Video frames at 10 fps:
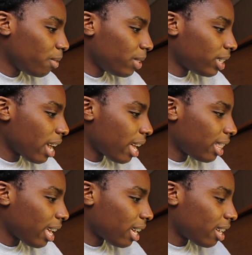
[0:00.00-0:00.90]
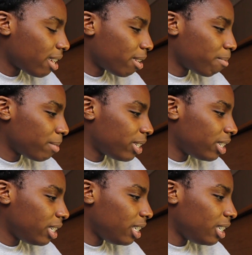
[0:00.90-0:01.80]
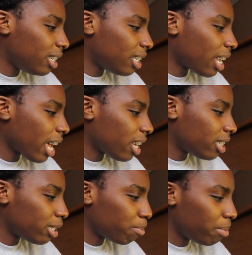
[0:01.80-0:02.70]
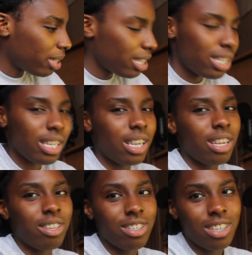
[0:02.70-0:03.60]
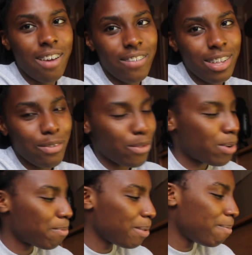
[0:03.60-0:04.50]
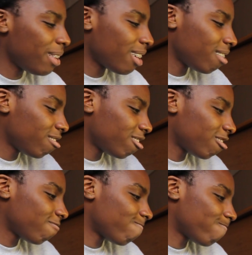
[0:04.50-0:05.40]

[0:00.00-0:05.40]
Wish I had like a machine that I could just put this in and it'll shuffle it for me because